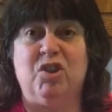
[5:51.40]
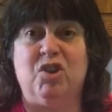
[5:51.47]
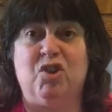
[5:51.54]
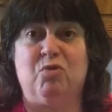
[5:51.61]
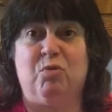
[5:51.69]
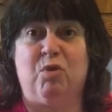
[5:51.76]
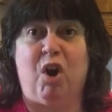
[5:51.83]

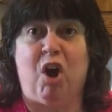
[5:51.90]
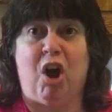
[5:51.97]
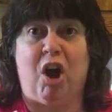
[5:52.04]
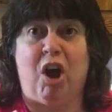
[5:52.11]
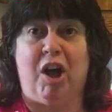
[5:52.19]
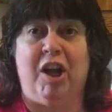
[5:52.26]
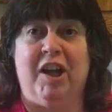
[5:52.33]

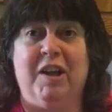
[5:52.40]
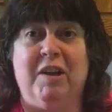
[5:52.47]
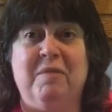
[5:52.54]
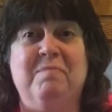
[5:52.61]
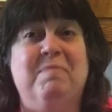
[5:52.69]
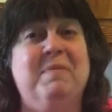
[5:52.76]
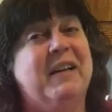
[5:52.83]
straw
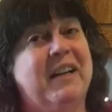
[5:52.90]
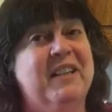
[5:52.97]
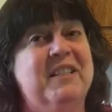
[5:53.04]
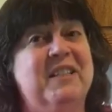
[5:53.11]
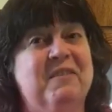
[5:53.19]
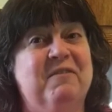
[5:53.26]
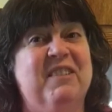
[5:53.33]
because
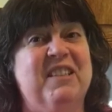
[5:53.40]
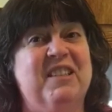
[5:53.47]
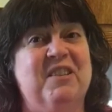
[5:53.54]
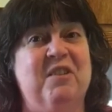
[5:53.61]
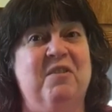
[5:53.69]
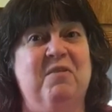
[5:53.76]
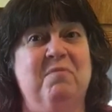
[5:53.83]
it was
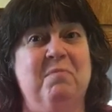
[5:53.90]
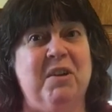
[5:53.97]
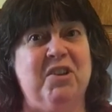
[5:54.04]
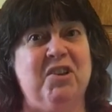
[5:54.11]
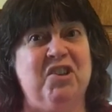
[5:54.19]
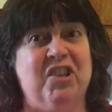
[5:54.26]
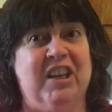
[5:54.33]
so
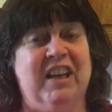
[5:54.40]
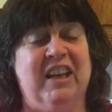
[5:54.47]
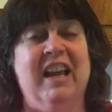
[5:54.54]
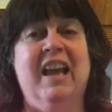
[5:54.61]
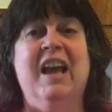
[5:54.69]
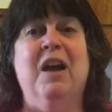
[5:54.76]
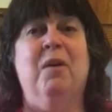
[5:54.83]
mushy.
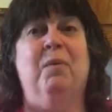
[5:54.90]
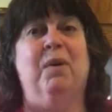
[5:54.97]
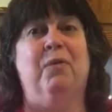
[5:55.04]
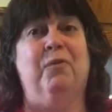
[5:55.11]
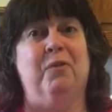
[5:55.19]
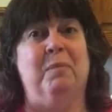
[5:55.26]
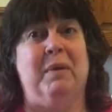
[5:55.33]

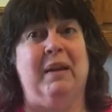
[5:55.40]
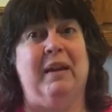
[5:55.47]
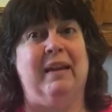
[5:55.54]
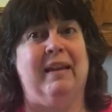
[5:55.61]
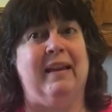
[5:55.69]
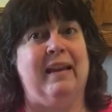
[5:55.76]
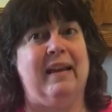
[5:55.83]
Where for
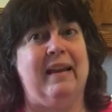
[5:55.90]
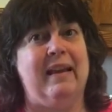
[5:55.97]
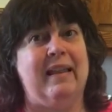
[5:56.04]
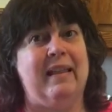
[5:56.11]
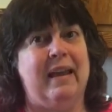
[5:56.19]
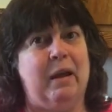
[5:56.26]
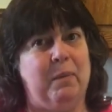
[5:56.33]
me,
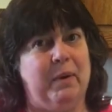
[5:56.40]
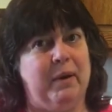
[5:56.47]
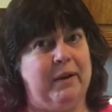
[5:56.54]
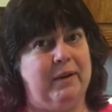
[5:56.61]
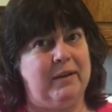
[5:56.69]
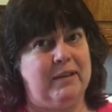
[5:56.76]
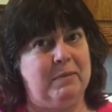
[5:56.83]
that one
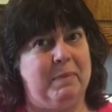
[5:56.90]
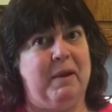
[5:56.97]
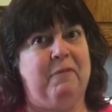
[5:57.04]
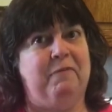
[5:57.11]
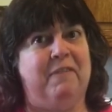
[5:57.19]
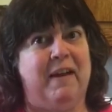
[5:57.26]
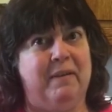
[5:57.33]
cooked
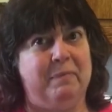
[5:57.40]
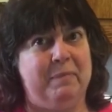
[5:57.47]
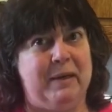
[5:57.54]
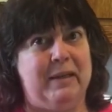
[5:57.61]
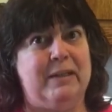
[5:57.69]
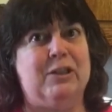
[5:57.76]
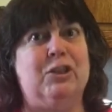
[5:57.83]
about 5
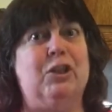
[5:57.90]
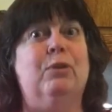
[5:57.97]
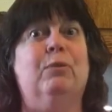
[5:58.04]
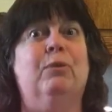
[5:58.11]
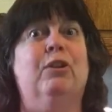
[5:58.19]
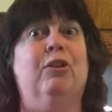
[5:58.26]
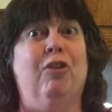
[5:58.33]
minutes
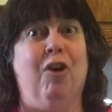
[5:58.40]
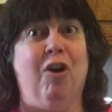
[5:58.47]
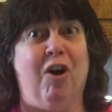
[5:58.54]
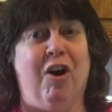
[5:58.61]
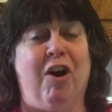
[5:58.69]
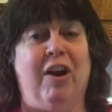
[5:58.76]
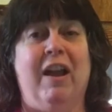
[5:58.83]
too
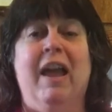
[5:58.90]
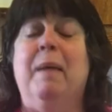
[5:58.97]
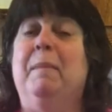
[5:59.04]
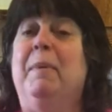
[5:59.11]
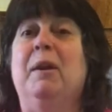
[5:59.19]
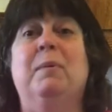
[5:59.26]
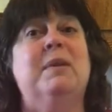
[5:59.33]
long,
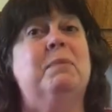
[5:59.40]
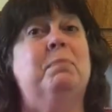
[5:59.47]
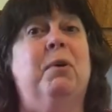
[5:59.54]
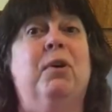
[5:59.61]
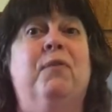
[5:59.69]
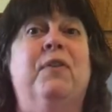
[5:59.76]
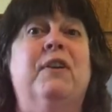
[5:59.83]
but it was
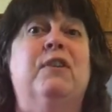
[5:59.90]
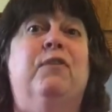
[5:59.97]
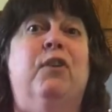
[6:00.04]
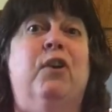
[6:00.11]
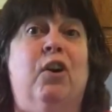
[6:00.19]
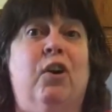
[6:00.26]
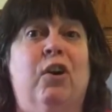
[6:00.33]
perfect for
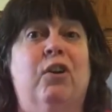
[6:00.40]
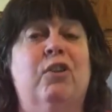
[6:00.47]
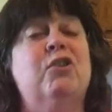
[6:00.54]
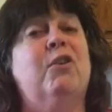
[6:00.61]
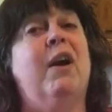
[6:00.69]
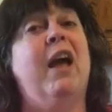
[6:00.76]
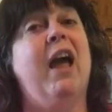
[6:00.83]
her.
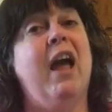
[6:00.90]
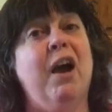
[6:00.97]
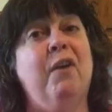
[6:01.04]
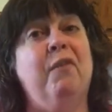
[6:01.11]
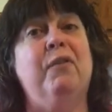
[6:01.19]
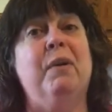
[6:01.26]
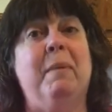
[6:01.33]
So
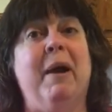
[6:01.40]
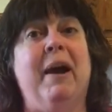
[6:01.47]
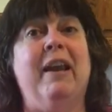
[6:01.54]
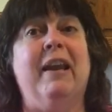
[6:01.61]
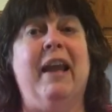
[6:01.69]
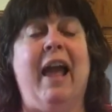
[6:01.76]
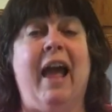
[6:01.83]

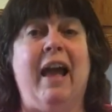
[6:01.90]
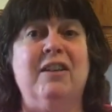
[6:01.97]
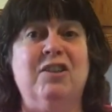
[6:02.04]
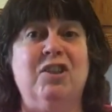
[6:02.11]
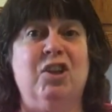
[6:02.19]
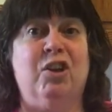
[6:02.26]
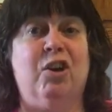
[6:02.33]
everybody has
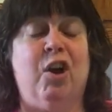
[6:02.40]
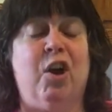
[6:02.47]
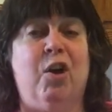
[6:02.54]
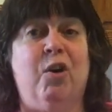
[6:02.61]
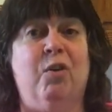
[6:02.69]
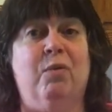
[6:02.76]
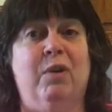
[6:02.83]
their
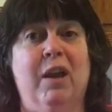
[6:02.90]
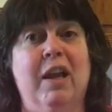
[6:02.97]
own